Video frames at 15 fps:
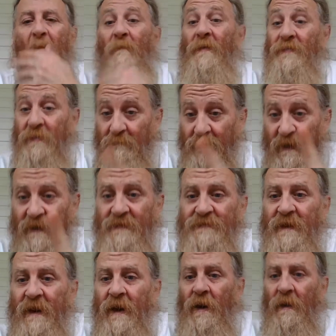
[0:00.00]
but the best
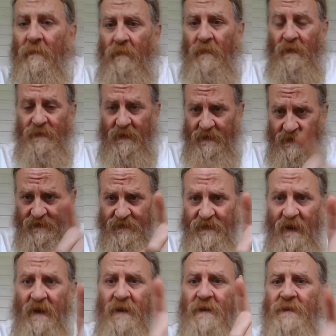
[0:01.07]
thing that a
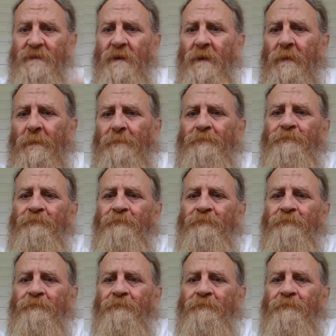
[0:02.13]
saint could do